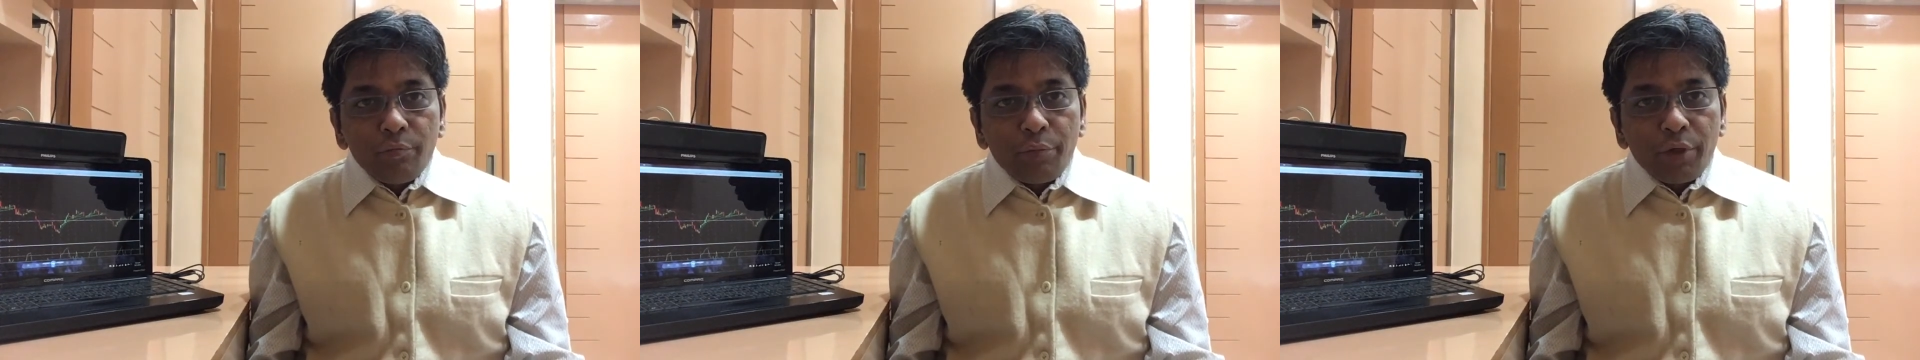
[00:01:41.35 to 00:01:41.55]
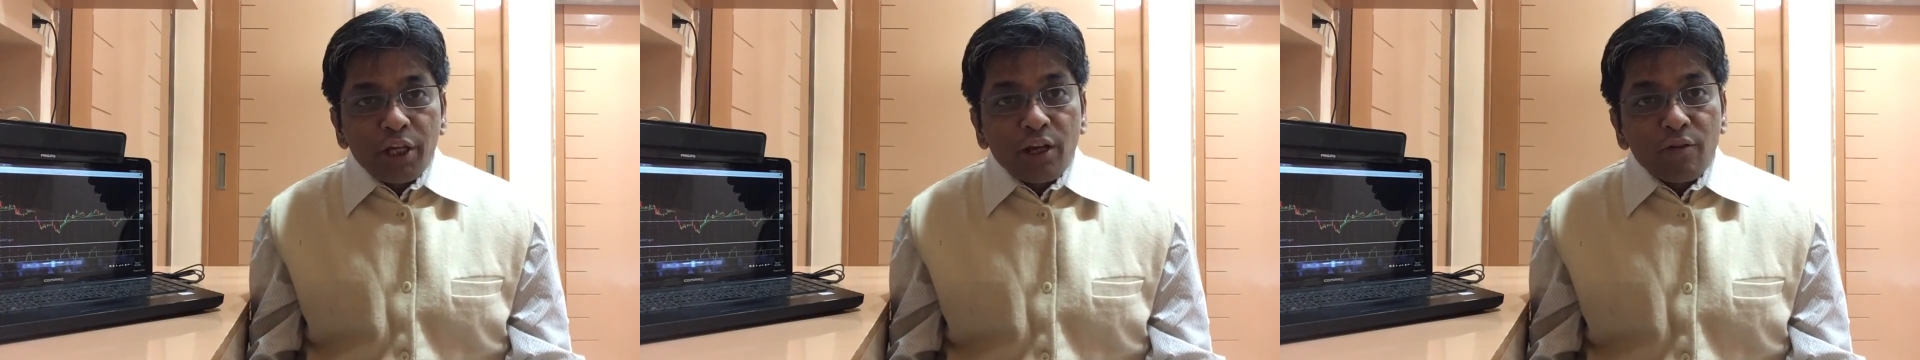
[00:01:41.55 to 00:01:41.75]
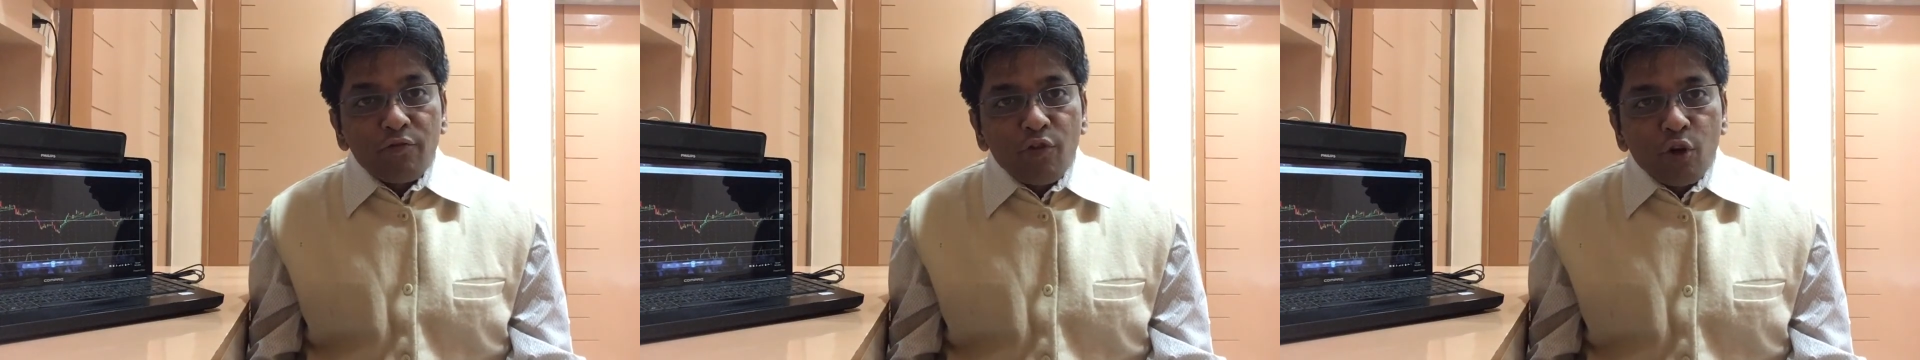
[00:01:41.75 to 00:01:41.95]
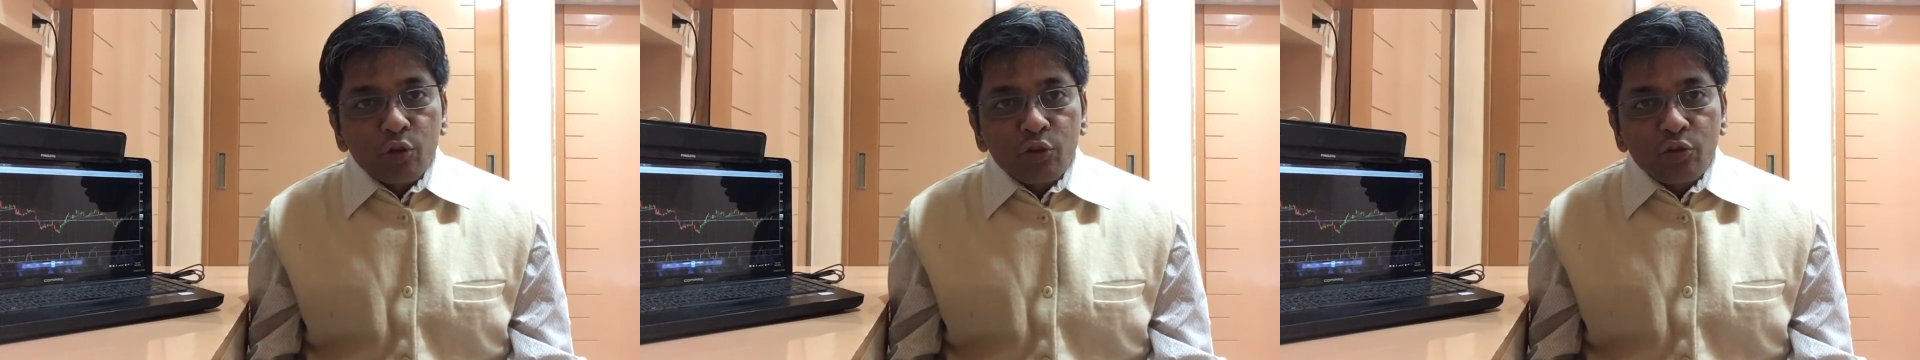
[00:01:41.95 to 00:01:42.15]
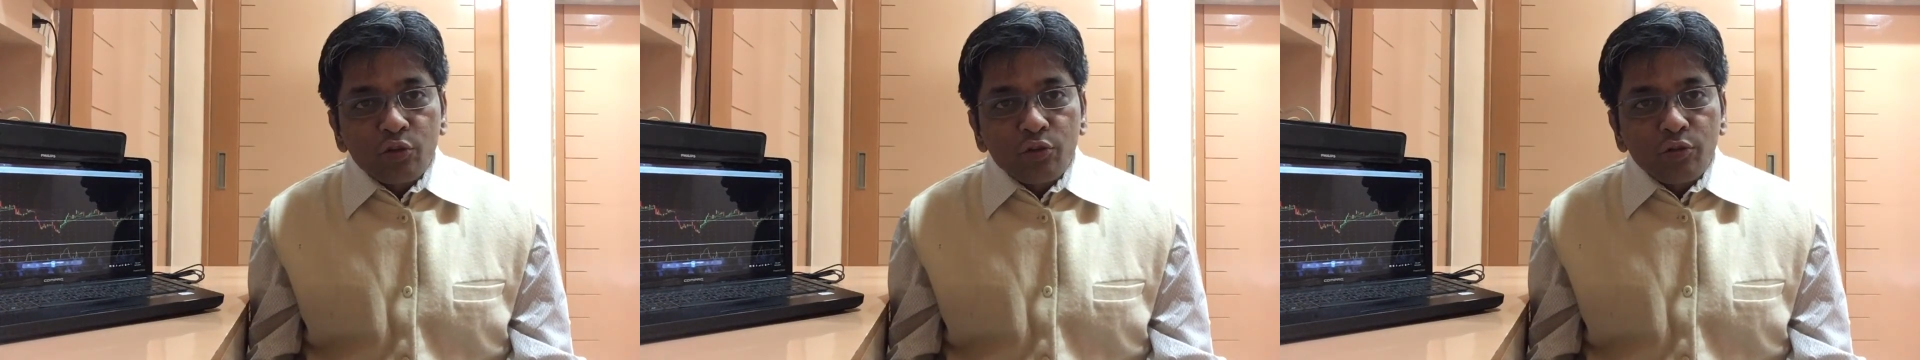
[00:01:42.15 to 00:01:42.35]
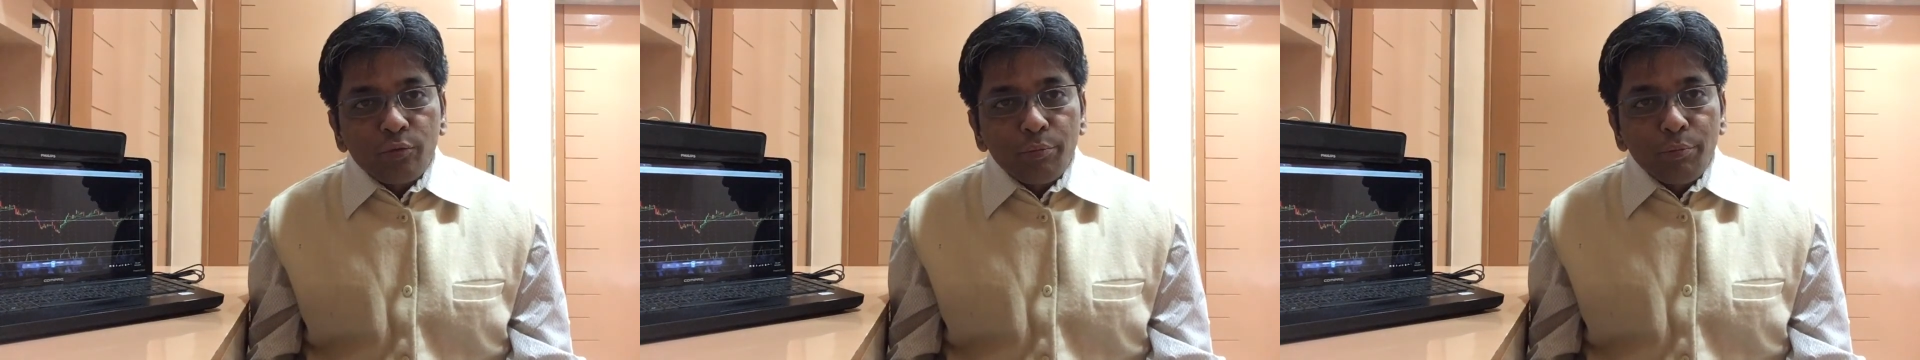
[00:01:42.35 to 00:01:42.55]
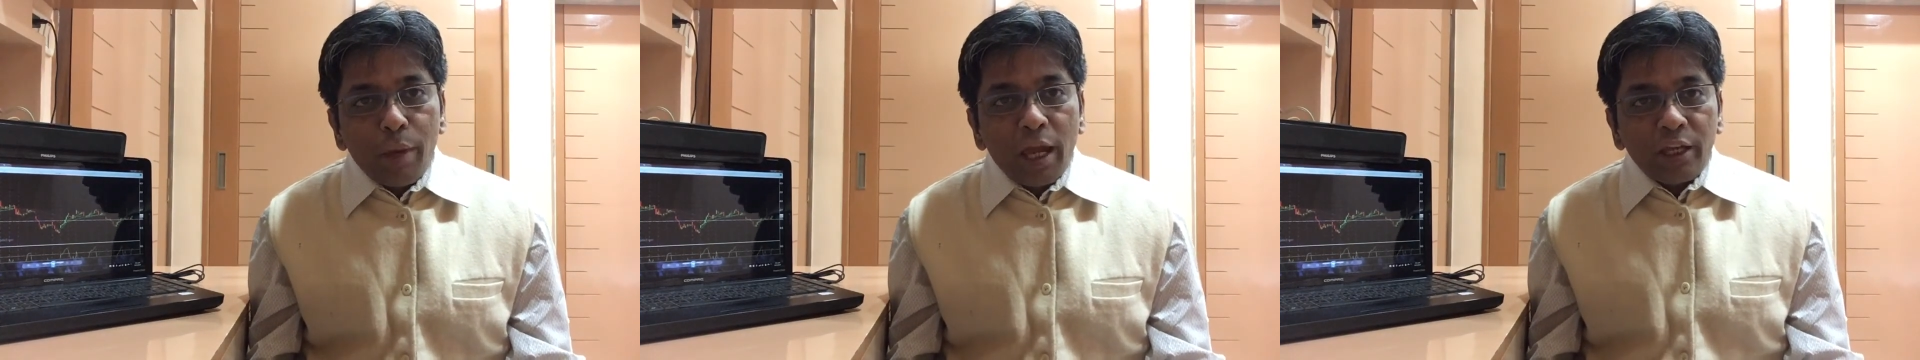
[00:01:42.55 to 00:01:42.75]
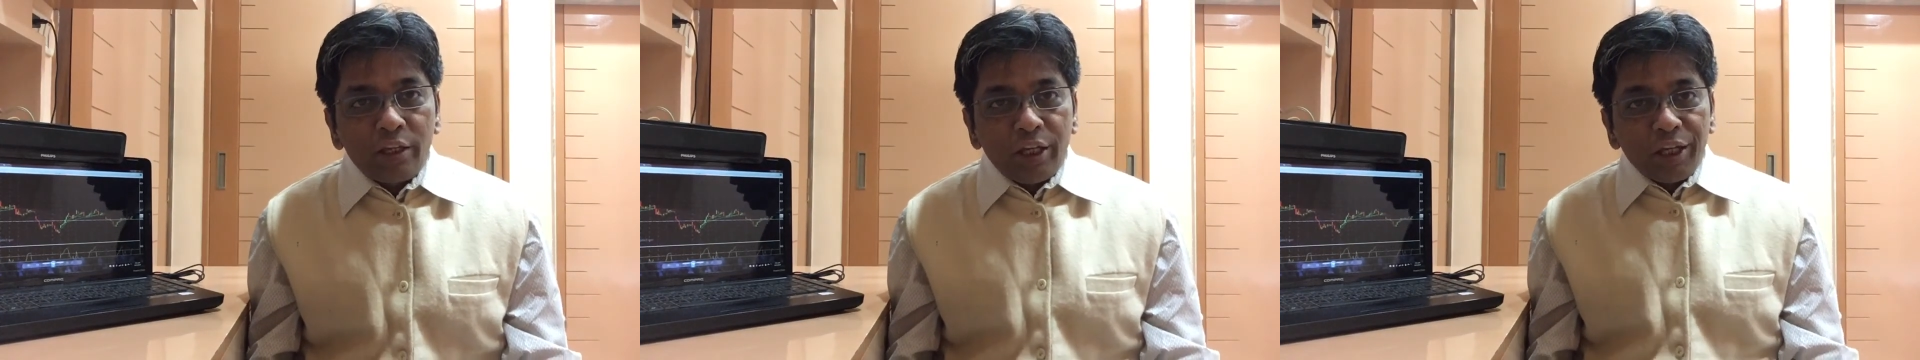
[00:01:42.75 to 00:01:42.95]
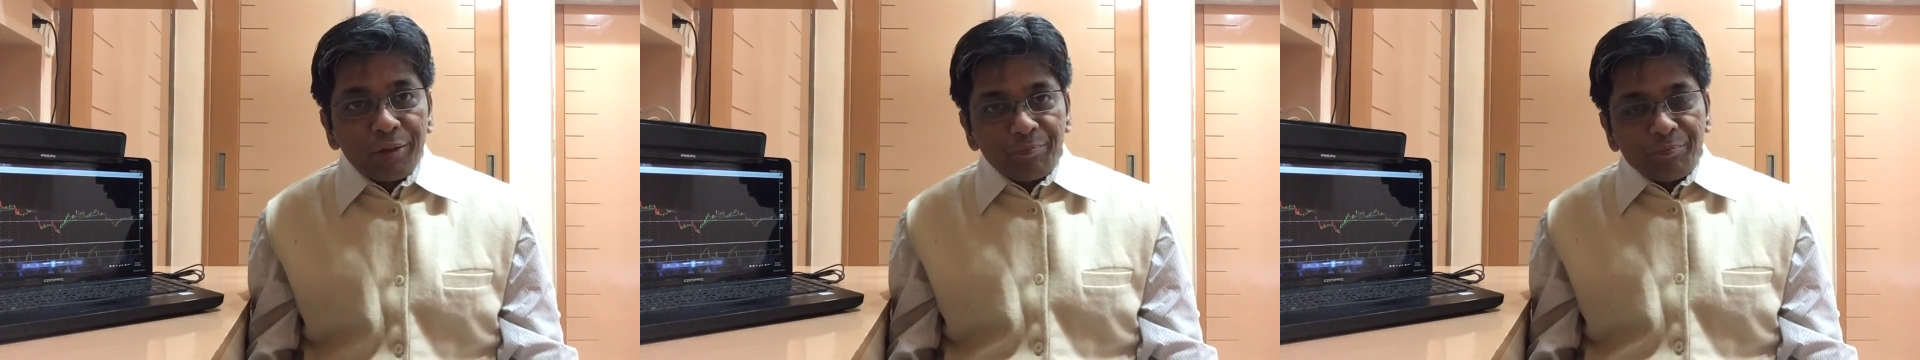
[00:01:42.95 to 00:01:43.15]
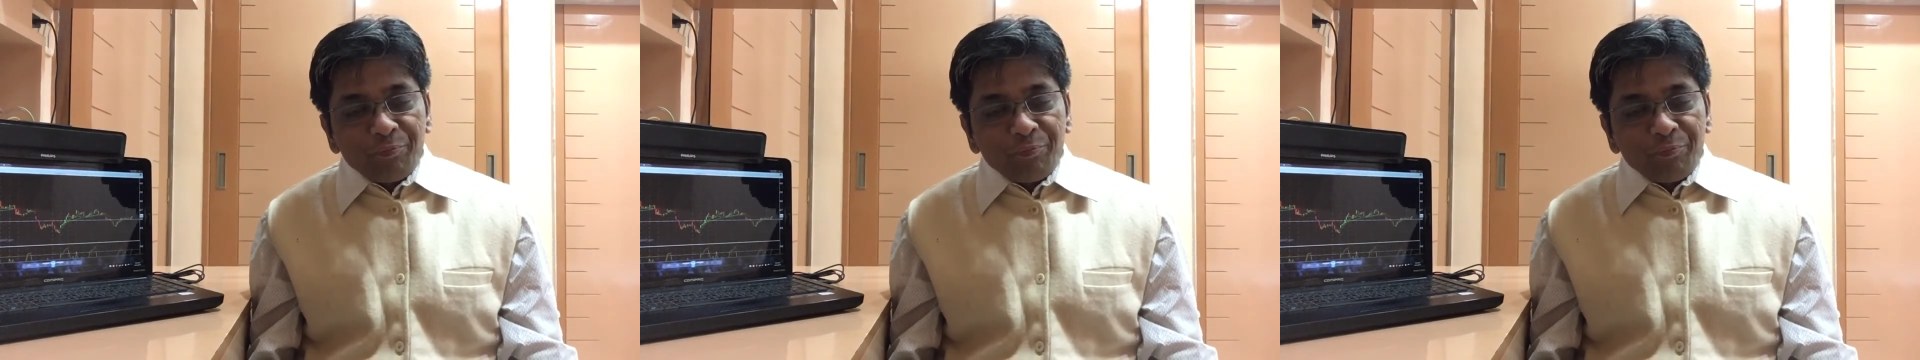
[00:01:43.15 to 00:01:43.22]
pickup was banking.